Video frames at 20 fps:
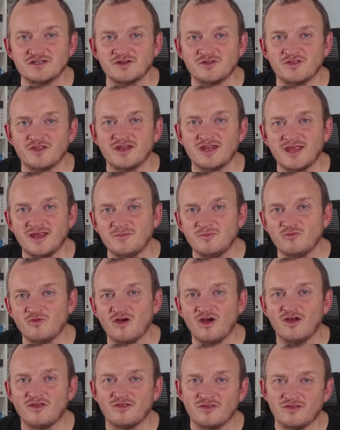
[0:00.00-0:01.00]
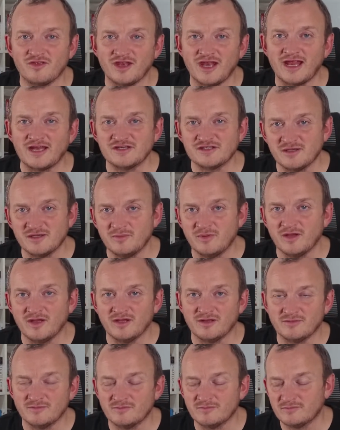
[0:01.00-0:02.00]
in on the name rather than actually
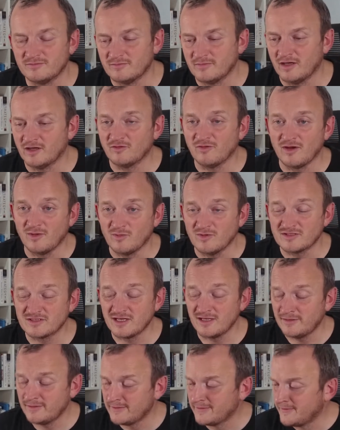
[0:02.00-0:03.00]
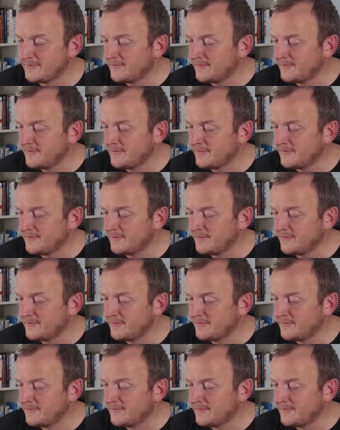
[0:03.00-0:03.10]
being a great whiskey.